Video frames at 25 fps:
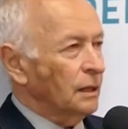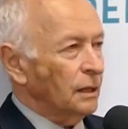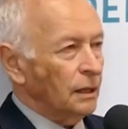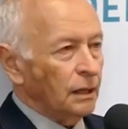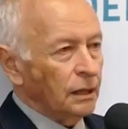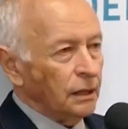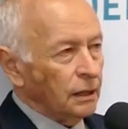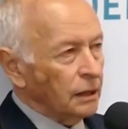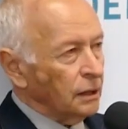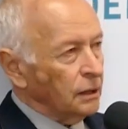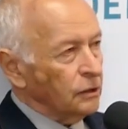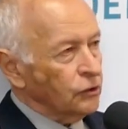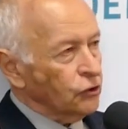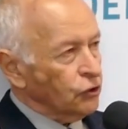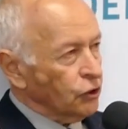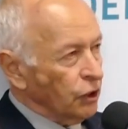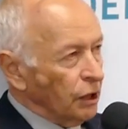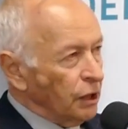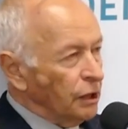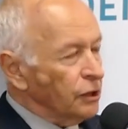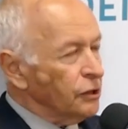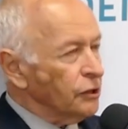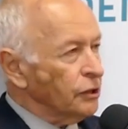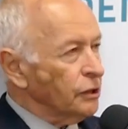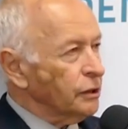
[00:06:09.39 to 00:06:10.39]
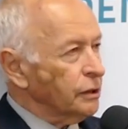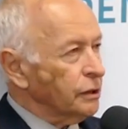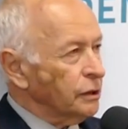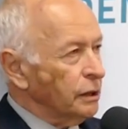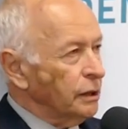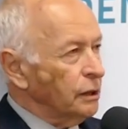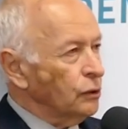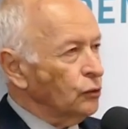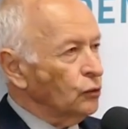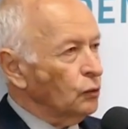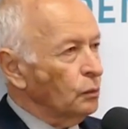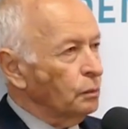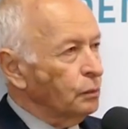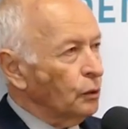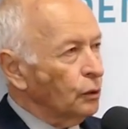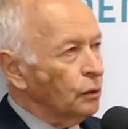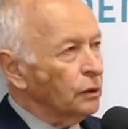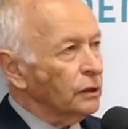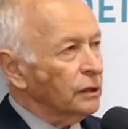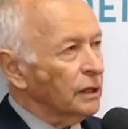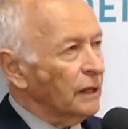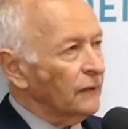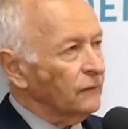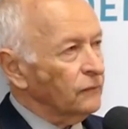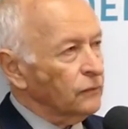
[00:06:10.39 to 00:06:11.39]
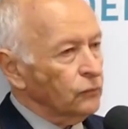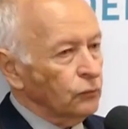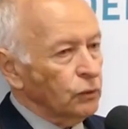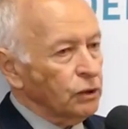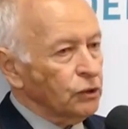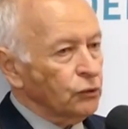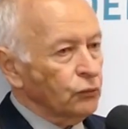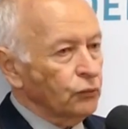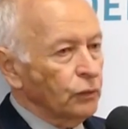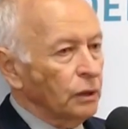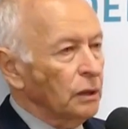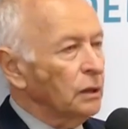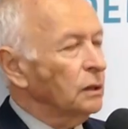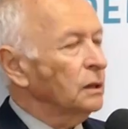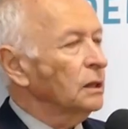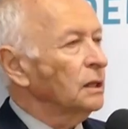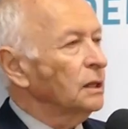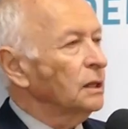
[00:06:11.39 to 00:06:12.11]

I can change it into bone graft which will